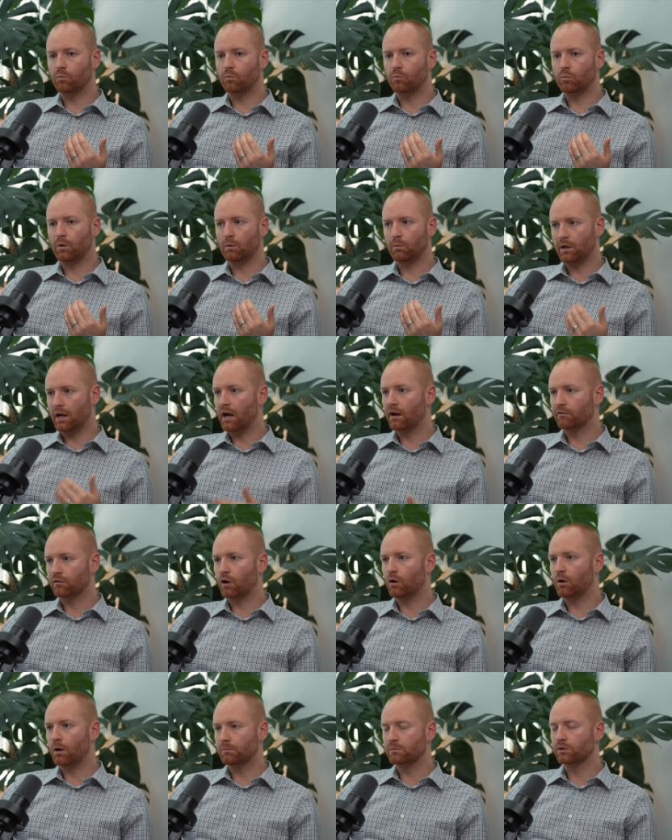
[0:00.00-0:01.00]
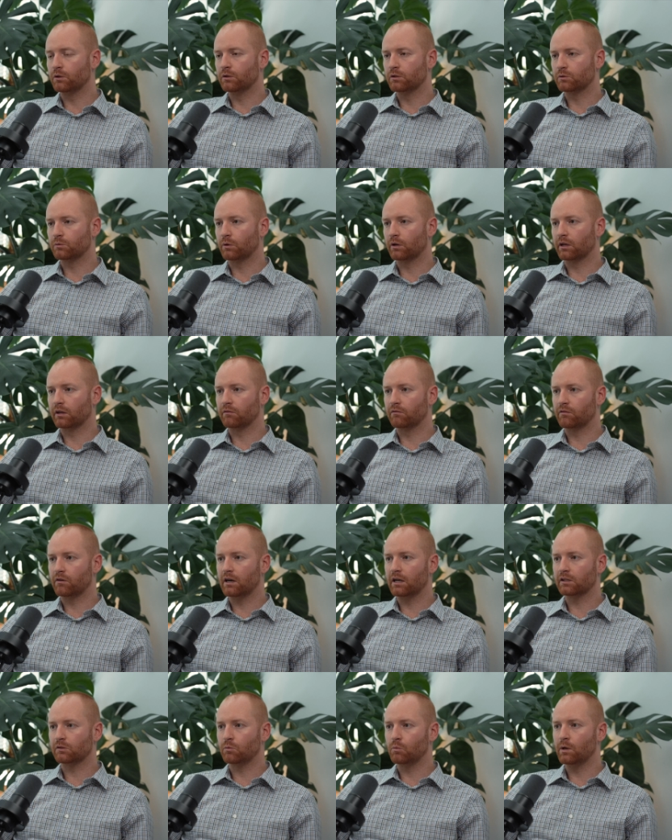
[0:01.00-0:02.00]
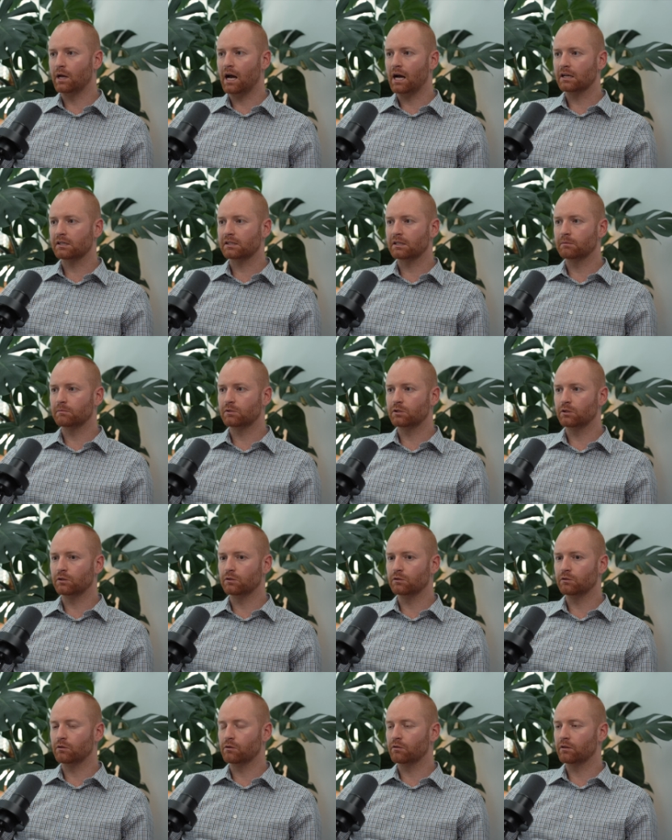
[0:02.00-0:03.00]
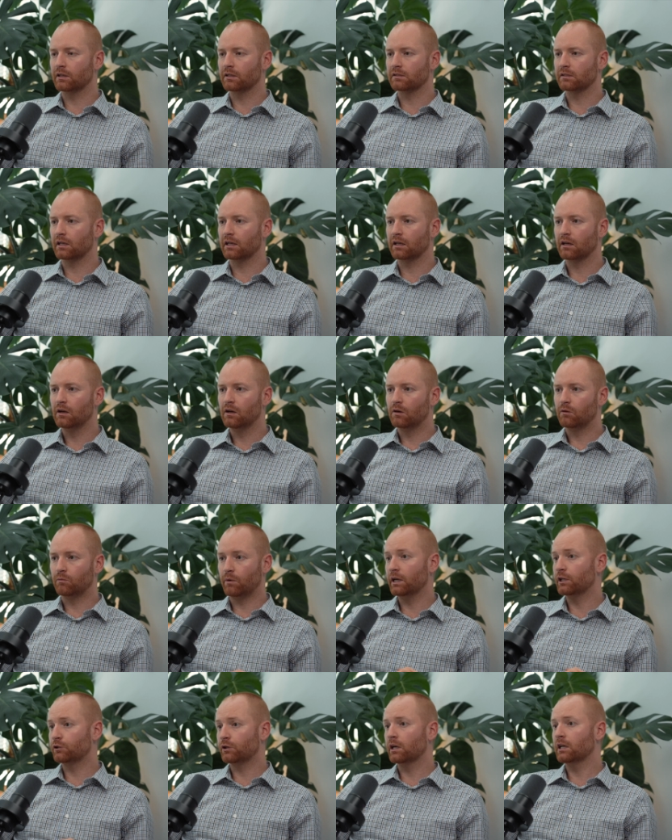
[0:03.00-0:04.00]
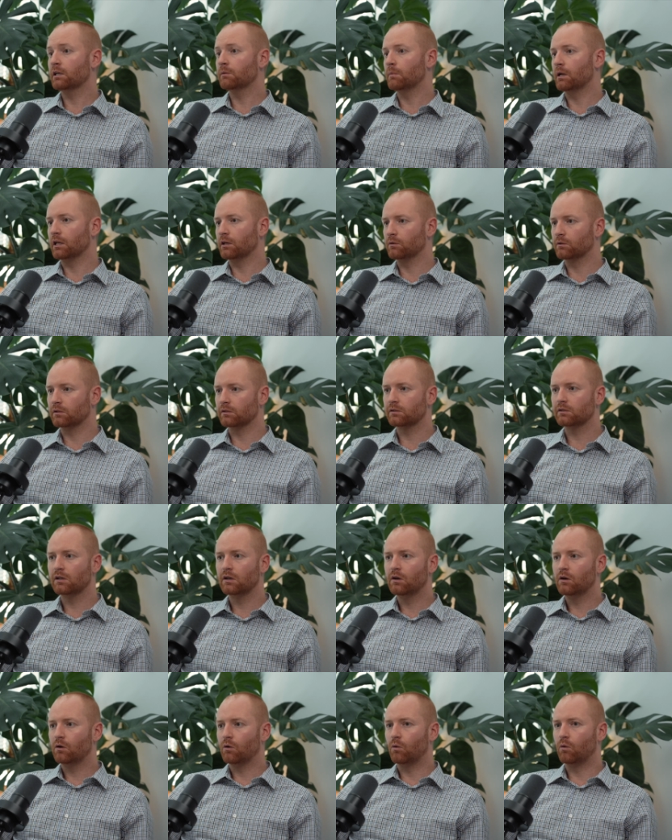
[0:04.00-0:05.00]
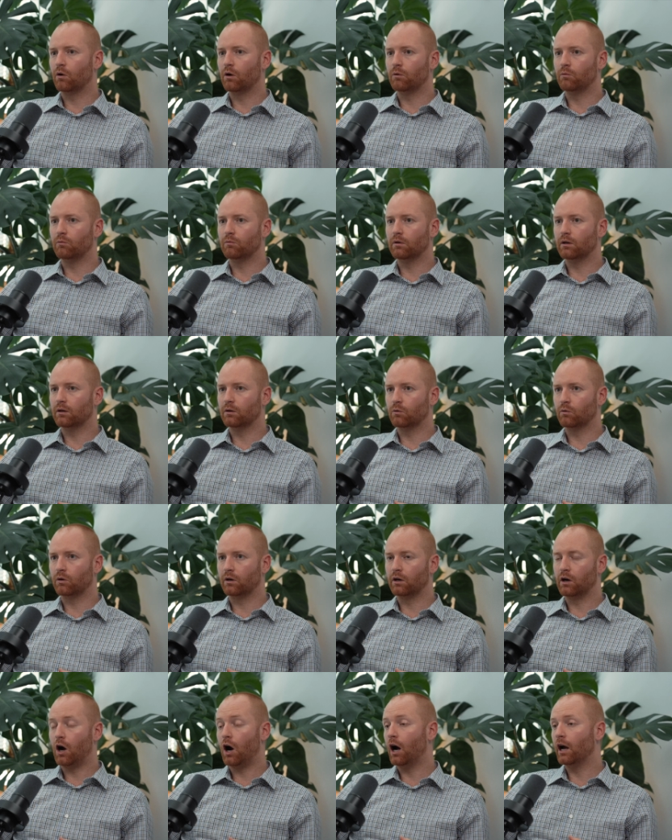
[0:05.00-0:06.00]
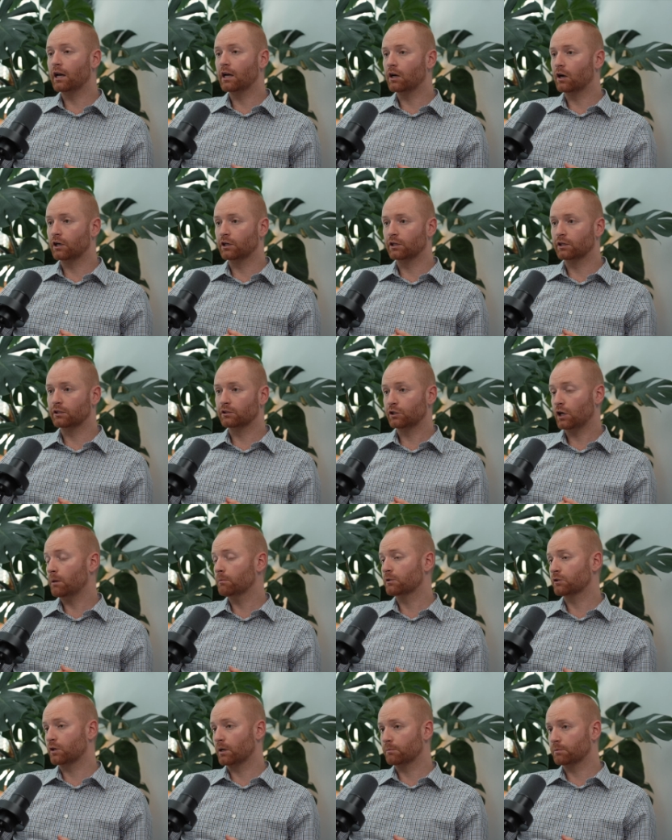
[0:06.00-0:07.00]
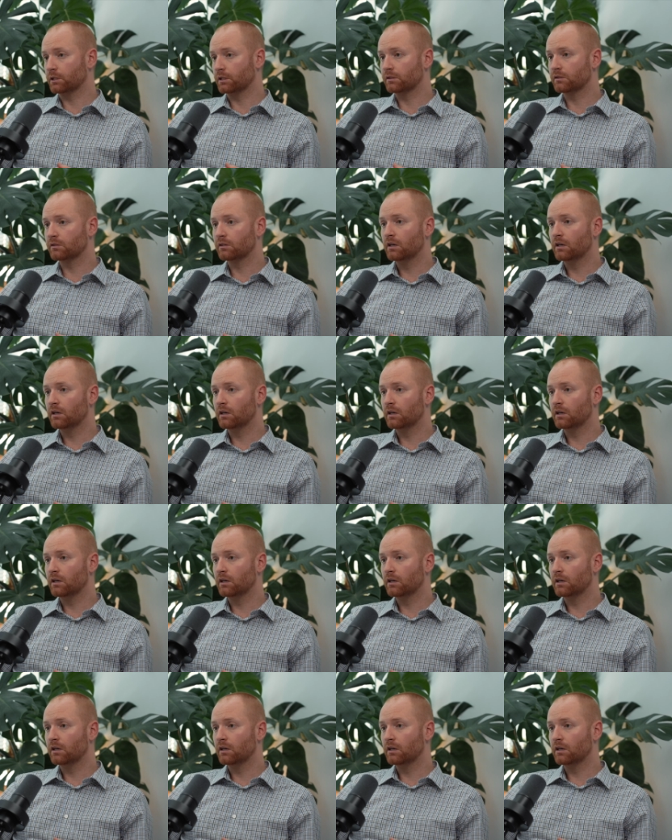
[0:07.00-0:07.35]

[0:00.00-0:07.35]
when we have co-op students working for us, we ask them to do things like write training manuals or audit our job descriptions.